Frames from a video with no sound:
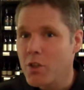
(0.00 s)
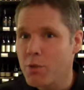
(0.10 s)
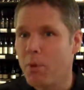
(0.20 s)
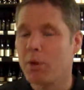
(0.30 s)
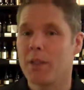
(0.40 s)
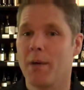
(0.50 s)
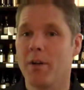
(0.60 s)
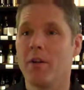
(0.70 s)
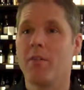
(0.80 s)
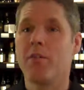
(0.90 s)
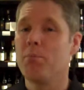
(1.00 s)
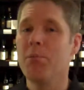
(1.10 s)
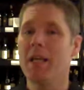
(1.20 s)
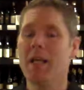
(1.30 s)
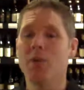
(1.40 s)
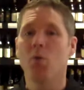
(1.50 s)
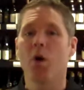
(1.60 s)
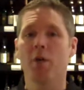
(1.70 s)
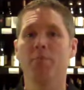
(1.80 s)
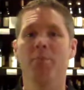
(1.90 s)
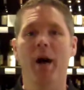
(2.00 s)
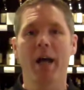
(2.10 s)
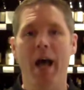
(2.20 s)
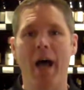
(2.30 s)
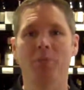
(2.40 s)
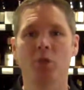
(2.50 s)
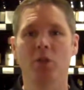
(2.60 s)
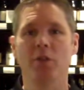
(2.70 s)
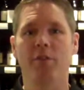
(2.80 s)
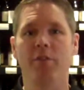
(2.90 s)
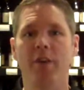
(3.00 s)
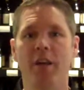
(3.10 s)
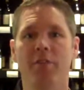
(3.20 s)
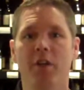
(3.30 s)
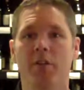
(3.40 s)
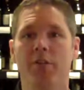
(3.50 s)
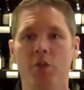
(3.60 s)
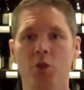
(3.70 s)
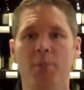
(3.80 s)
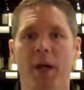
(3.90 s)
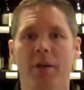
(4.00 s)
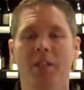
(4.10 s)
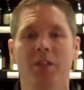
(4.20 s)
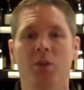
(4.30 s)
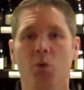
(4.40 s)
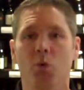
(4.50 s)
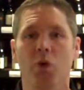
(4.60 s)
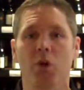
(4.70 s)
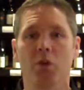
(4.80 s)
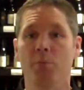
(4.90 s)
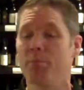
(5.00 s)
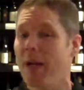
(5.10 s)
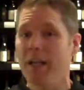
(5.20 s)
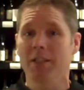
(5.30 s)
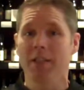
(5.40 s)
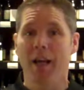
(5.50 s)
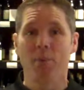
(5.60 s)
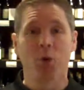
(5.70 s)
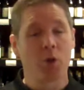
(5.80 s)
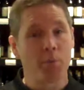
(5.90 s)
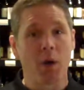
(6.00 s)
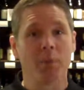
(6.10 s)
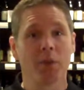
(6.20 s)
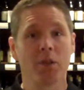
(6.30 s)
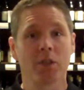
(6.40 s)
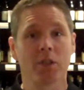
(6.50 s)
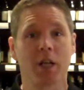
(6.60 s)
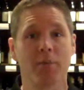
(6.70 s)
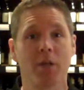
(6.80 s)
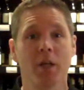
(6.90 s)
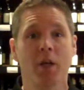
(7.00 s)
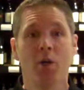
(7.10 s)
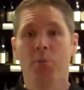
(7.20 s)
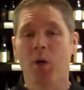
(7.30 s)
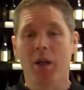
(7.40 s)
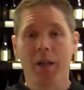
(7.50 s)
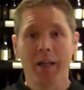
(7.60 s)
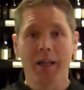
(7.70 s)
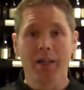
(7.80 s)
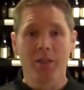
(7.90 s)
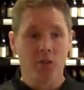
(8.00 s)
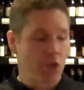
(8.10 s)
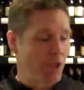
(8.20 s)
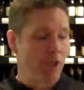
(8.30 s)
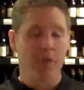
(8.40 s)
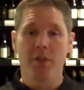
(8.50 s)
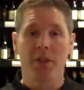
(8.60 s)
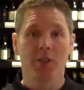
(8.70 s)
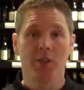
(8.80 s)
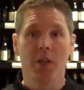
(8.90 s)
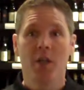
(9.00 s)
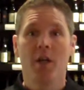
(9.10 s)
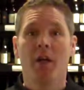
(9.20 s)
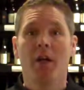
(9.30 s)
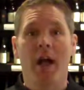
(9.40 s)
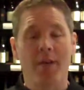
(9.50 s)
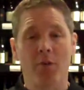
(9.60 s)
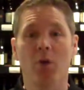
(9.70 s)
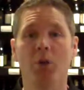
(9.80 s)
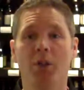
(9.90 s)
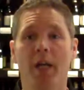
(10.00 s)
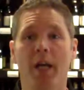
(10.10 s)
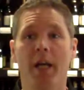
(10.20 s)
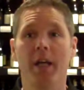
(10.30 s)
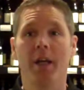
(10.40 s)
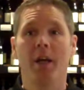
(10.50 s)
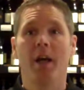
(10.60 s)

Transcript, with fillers: smoked salmon. For me, one of my absolute favorite food pairings in the world. You bake a salmon or you barbecue a salmon, put a light chill on this, have a rosé.